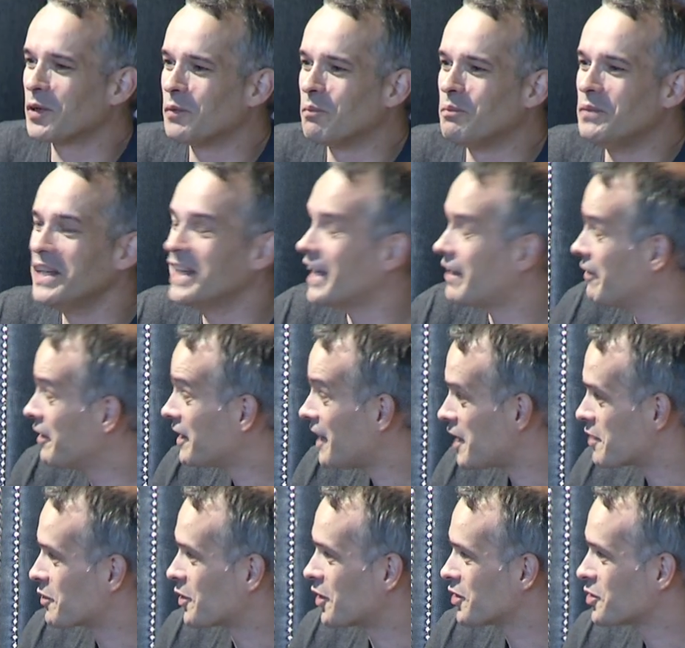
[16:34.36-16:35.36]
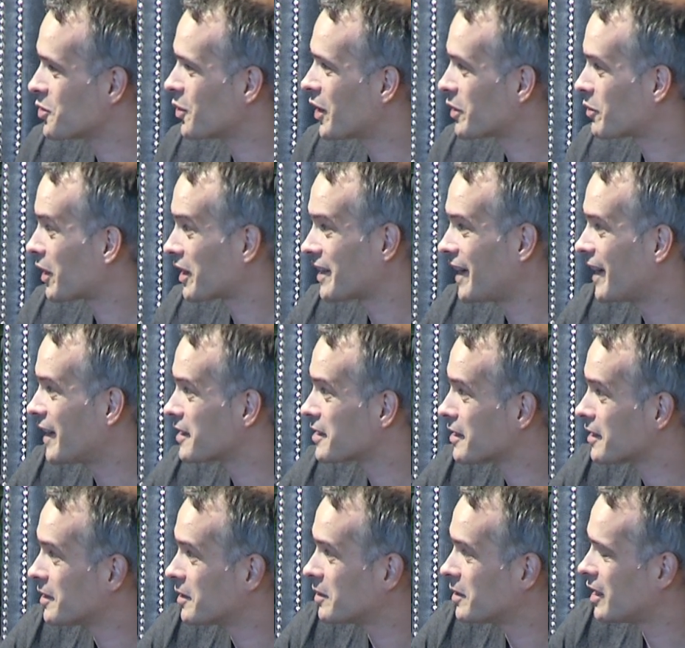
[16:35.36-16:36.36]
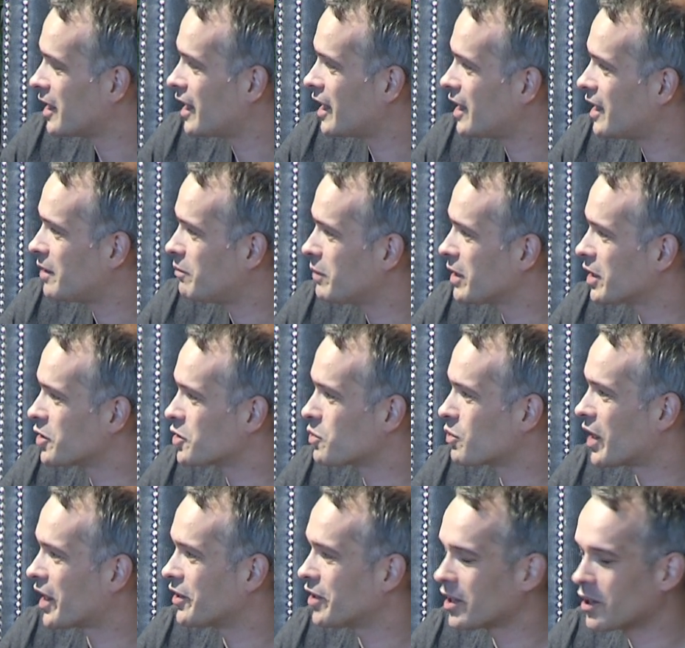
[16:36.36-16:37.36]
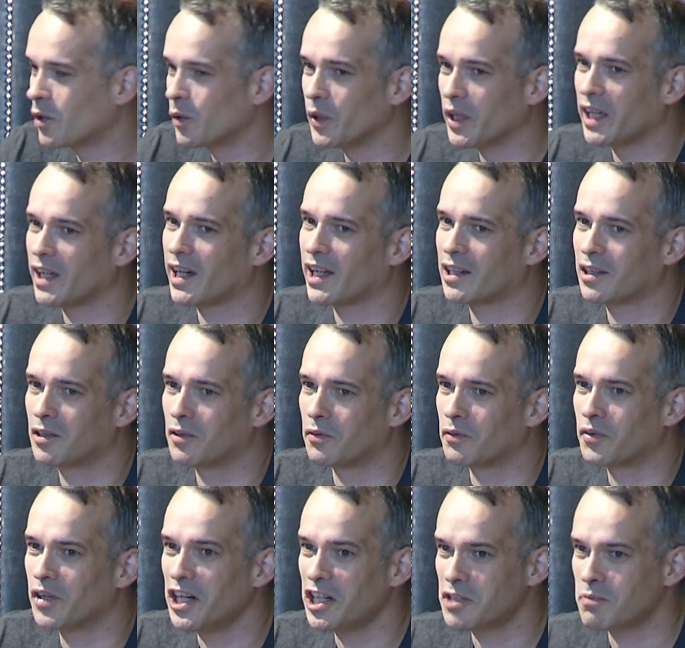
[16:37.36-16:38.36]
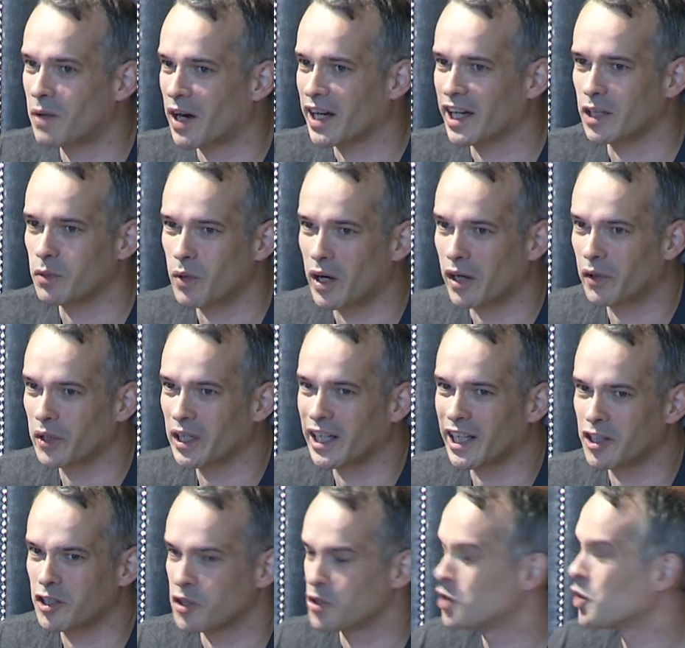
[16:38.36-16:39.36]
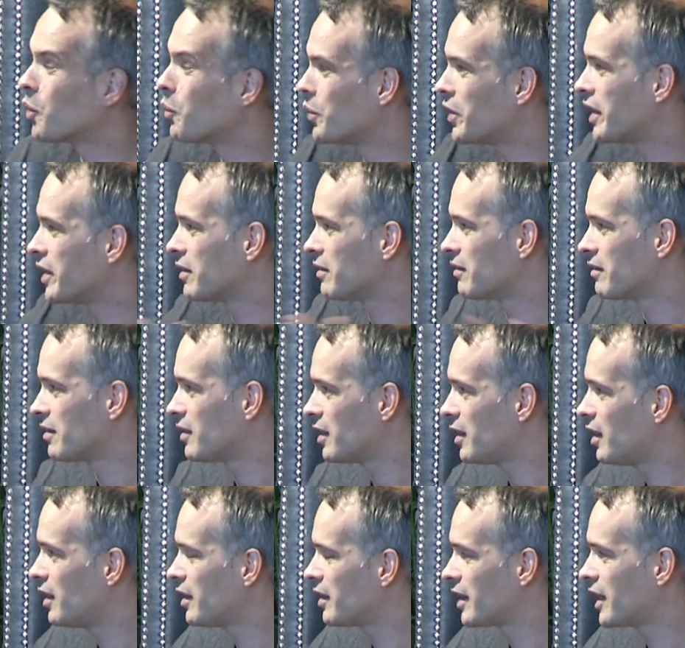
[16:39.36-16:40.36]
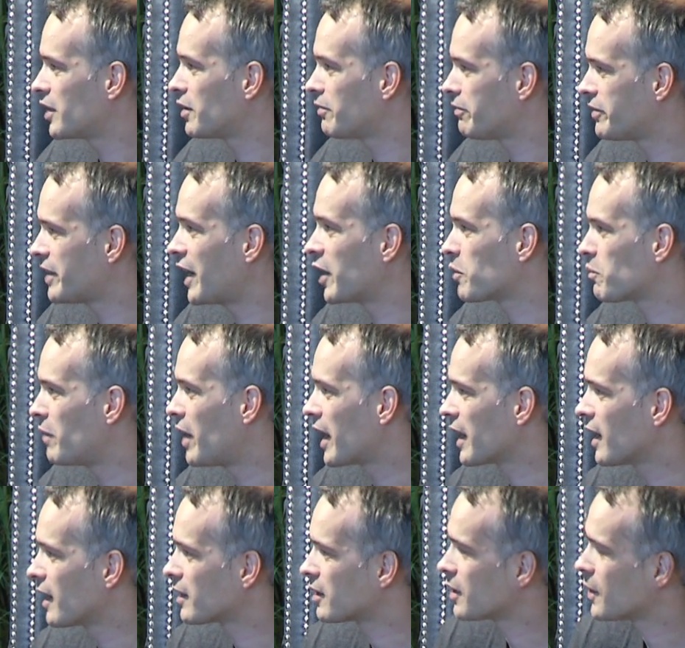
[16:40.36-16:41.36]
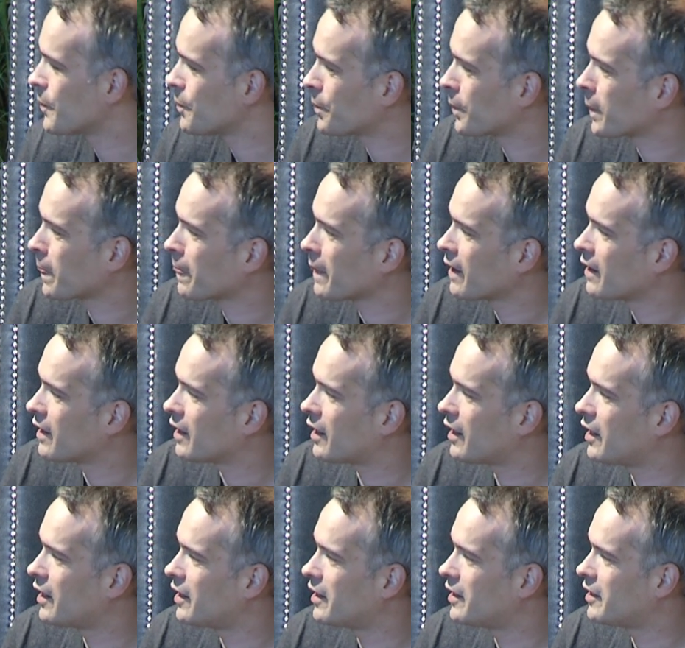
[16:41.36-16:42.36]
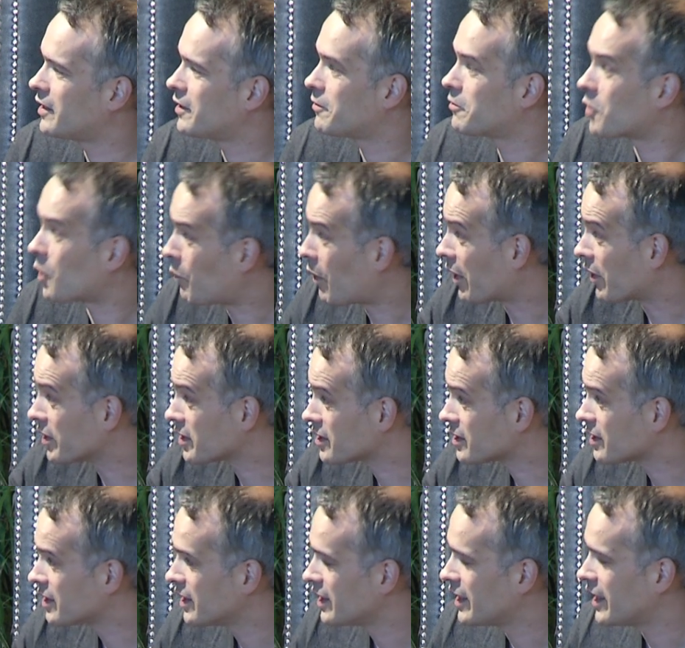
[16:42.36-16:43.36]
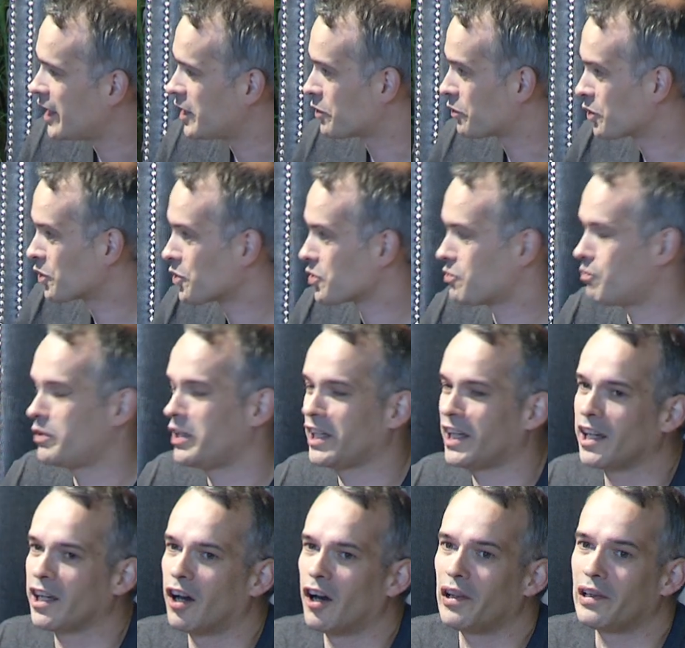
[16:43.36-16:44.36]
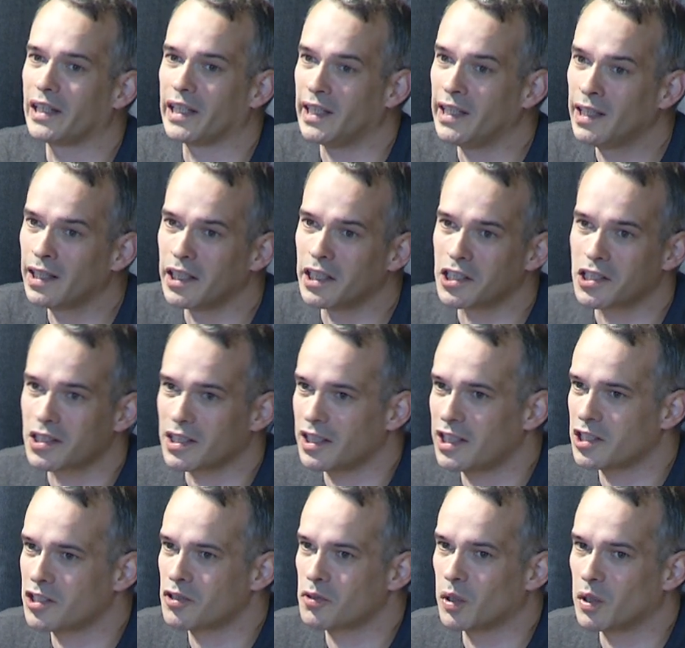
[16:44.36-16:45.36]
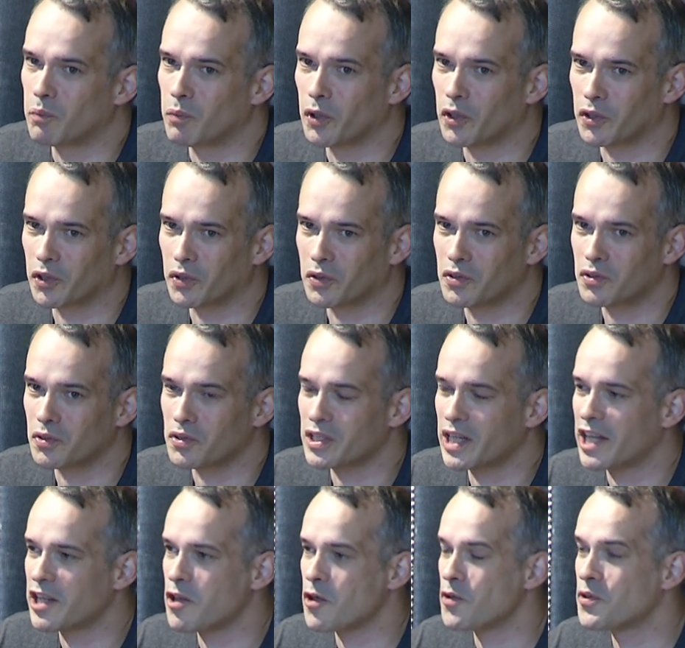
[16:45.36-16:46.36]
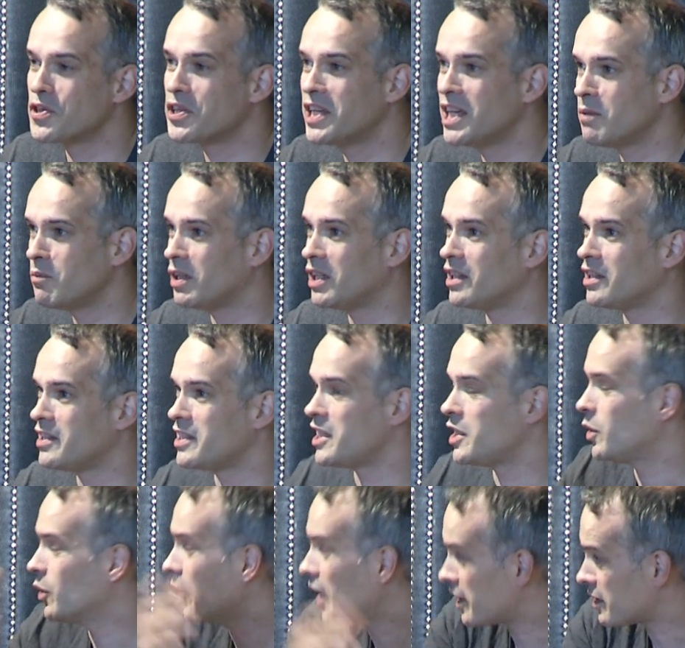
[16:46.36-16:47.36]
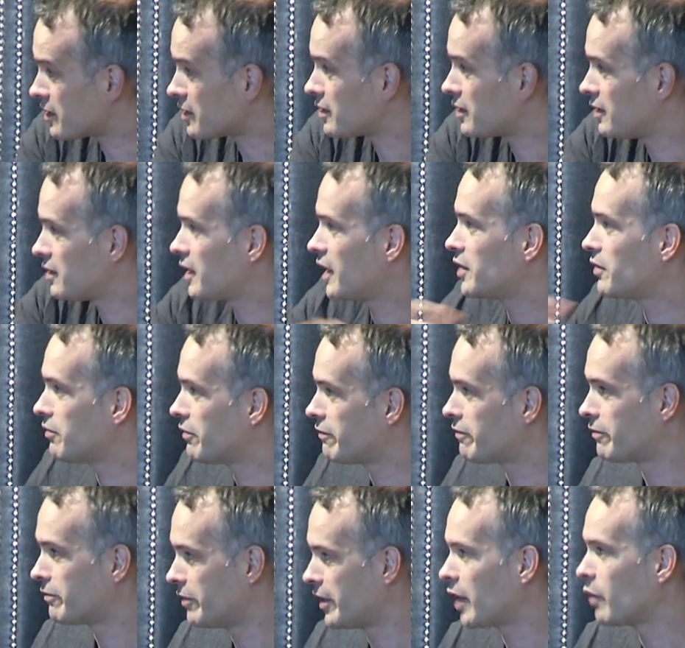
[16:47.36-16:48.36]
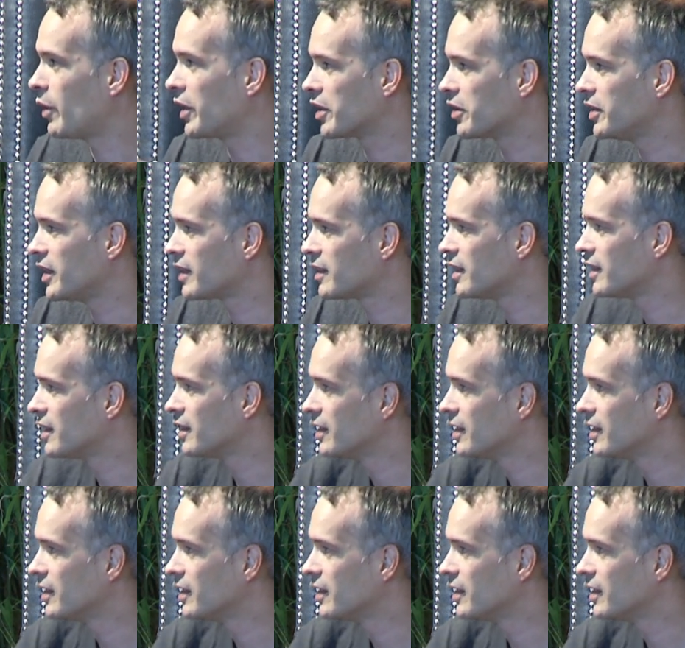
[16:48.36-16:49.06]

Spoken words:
big advantage for us to attract talents because we are not looking at the French market, we are looking at the European kind of talent market for Paris. And of course, speaking only English is so important so that the team in the US is kind of very well connected.